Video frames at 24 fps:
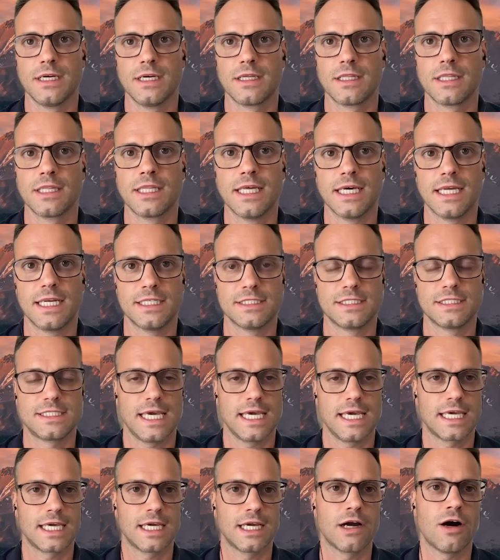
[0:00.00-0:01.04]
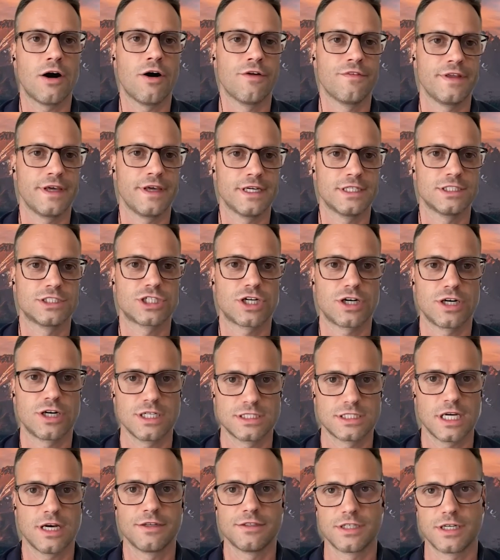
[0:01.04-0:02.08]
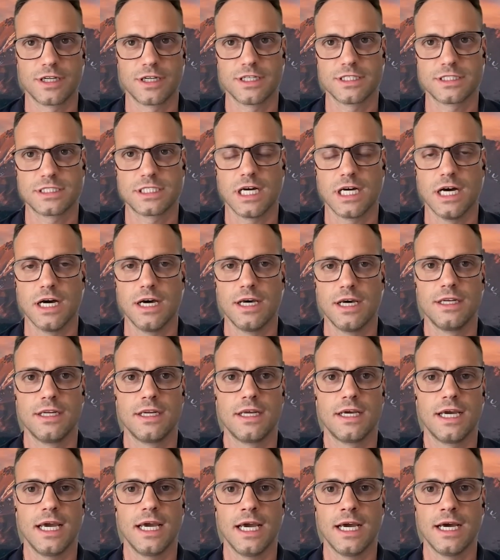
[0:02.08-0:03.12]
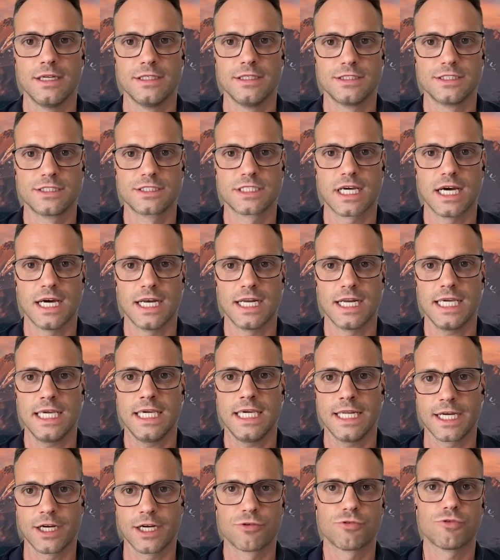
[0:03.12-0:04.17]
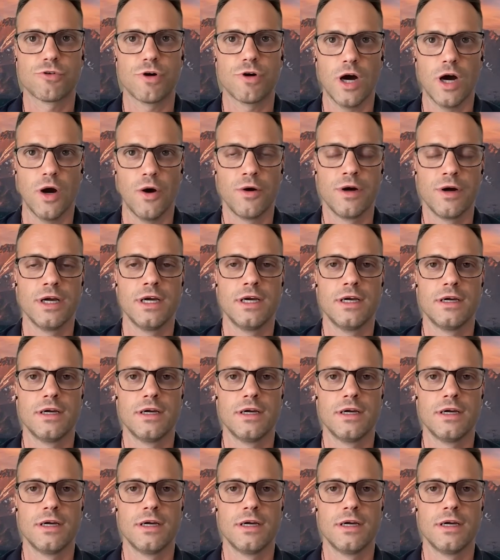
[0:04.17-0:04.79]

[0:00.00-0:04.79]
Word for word: that is taking all the insurance under the sun and just kind of eating crow